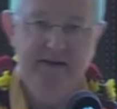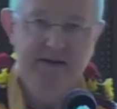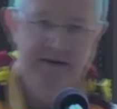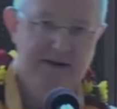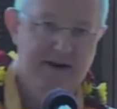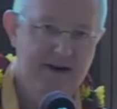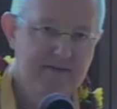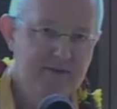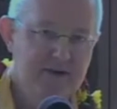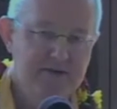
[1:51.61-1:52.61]
I'm
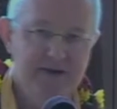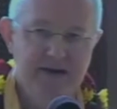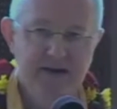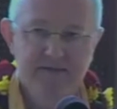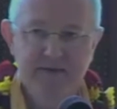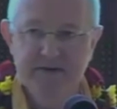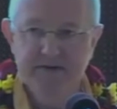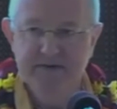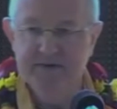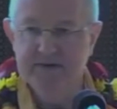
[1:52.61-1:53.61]
wealthy, I'm
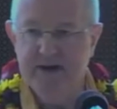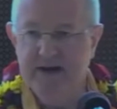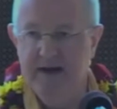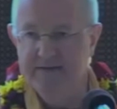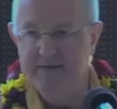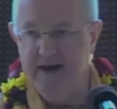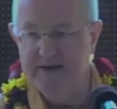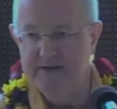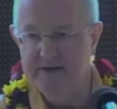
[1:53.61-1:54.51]
beautiful, I have knowledge,